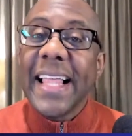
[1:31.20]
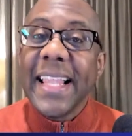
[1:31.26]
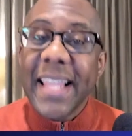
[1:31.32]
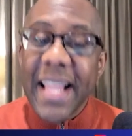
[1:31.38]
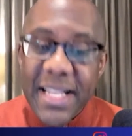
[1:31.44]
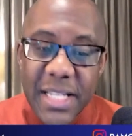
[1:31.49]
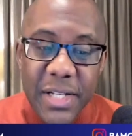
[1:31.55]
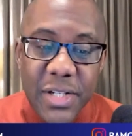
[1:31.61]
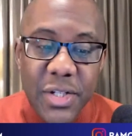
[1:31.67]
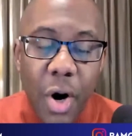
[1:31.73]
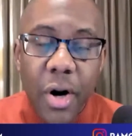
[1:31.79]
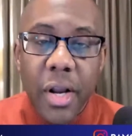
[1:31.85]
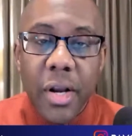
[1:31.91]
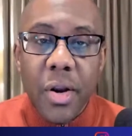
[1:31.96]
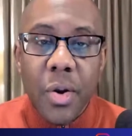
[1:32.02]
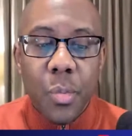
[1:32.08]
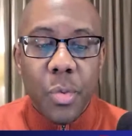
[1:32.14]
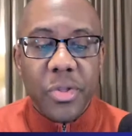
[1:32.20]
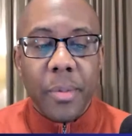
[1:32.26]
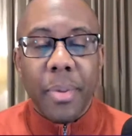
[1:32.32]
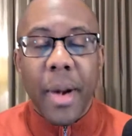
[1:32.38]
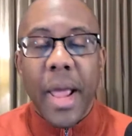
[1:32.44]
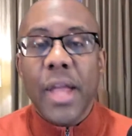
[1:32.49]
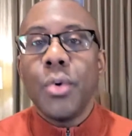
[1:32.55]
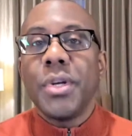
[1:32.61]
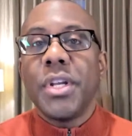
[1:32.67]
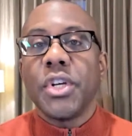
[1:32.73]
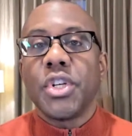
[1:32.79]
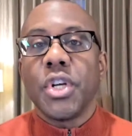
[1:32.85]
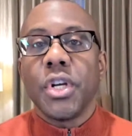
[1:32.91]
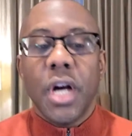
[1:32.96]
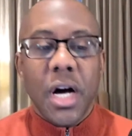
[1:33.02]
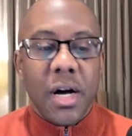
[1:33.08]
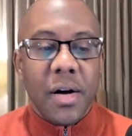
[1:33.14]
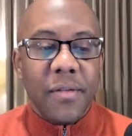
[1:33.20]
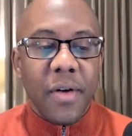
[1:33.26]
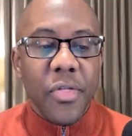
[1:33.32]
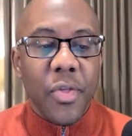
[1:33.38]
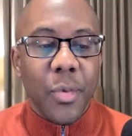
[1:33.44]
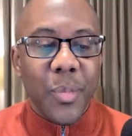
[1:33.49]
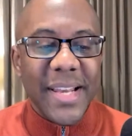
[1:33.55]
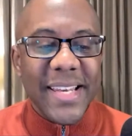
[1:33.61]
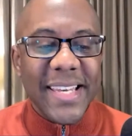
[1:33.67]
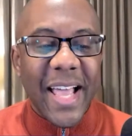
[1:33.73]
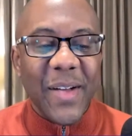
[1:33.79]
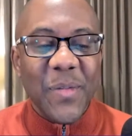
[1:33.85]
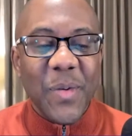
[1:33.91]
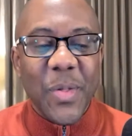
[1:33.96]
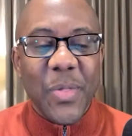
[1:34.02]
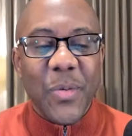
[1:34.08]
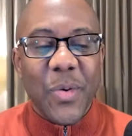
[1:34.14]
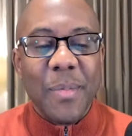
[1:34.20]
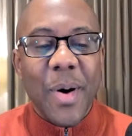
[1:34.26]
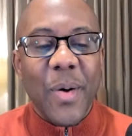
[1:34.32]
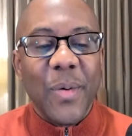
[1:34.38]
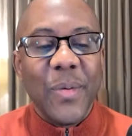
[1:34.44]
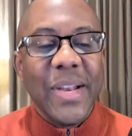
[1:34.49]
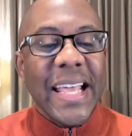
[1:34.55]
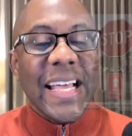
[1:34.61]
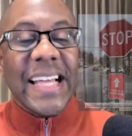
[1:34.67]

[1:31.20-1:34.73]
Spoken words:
let's get started with a brand new edition of the Rundown with Ramon.